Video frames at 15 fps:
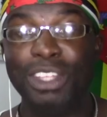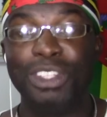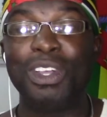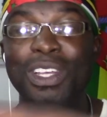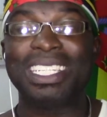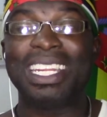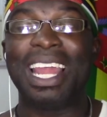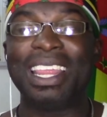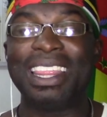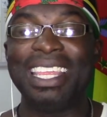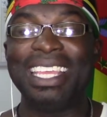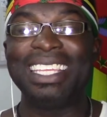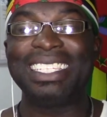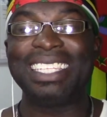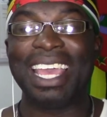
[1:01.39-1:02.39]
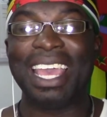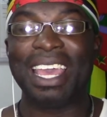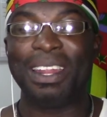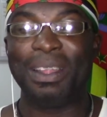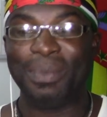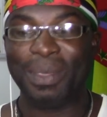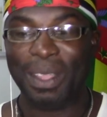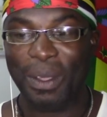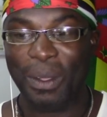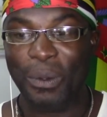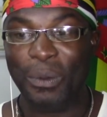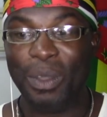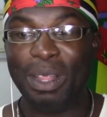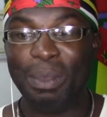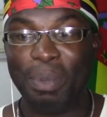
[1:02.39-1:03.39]
Just like he said,
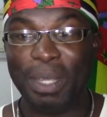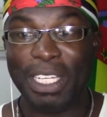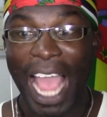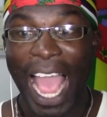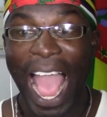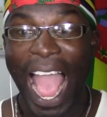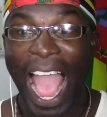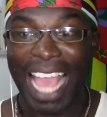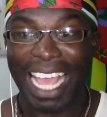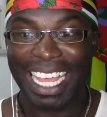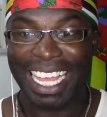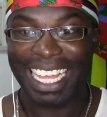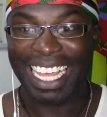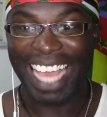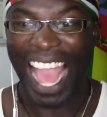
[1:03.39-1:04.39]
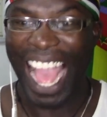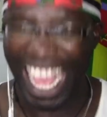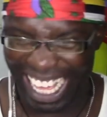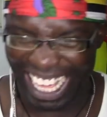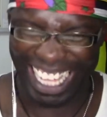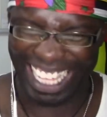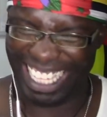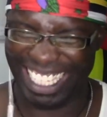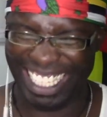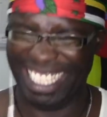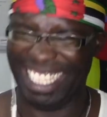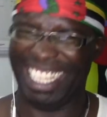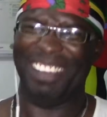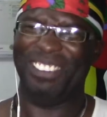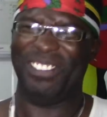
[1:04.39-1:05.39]
real speech.
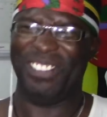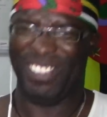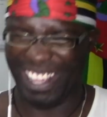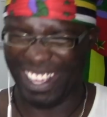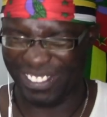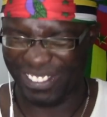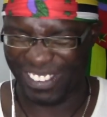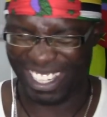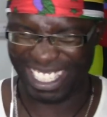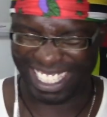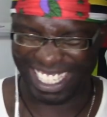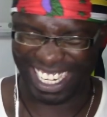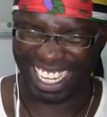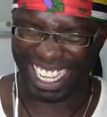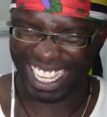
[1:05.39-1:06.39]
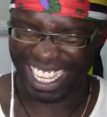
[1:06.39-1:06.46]
Yeah, fashion man.